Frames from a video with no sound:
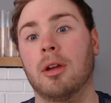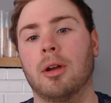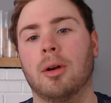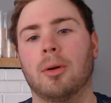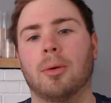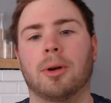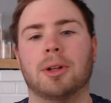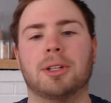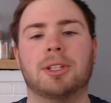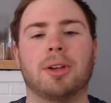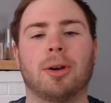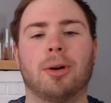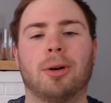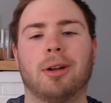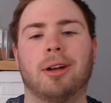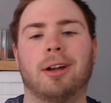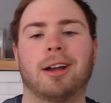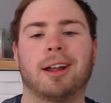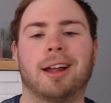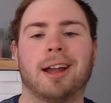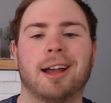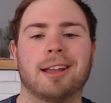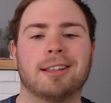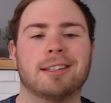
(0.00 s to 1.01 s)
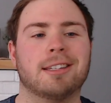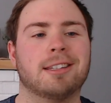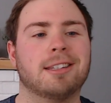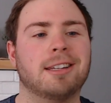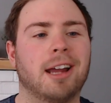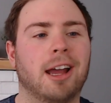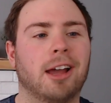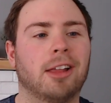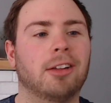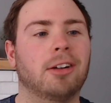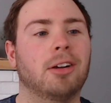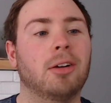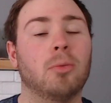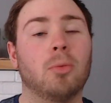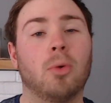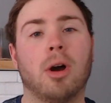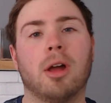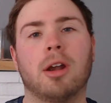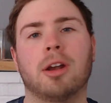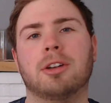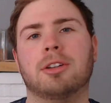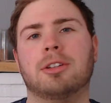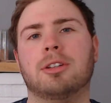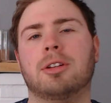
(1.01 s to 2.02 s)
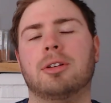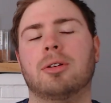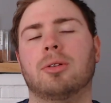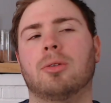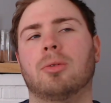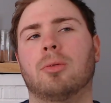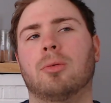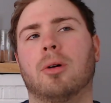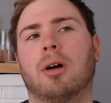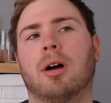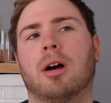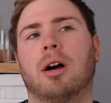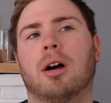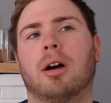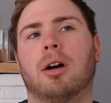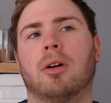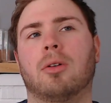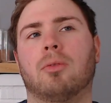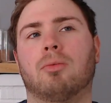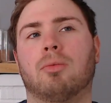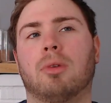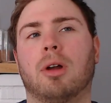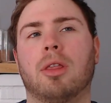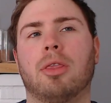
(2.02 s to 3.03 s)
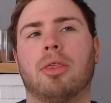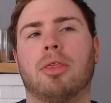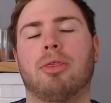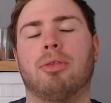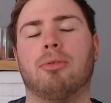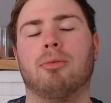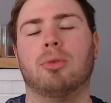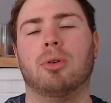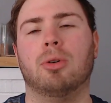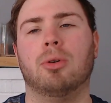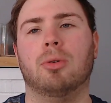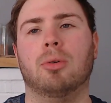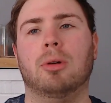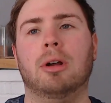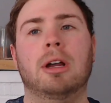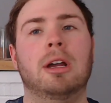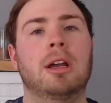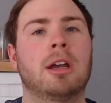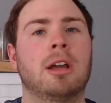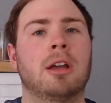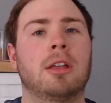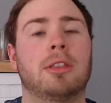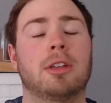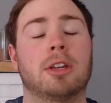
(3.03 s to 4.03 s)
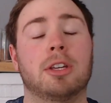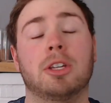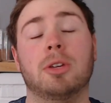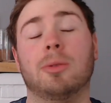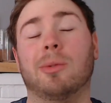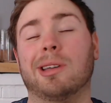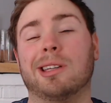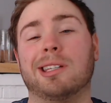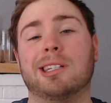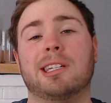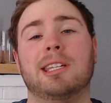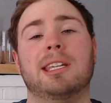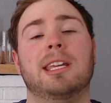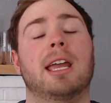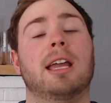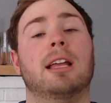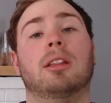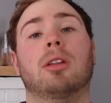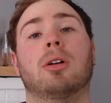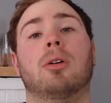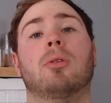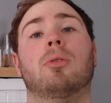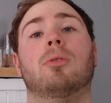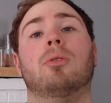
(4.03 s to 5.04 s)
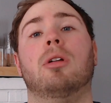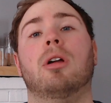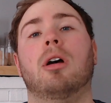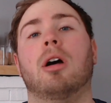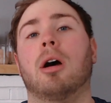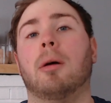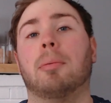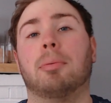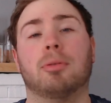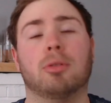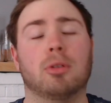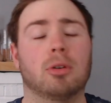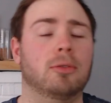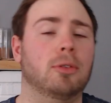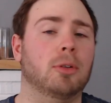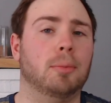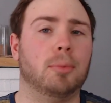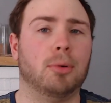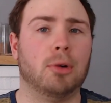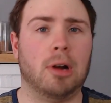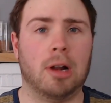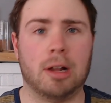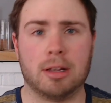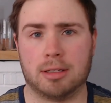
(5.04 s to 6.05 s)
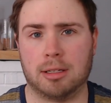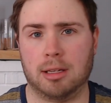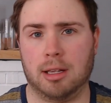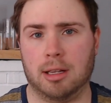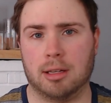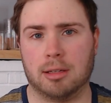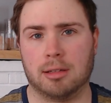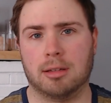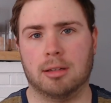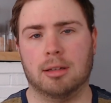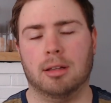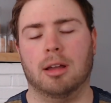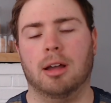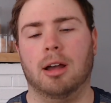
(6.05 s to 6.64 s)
What's going on, guys? It's Tyler. Wanted to run through the USDA loan approval process.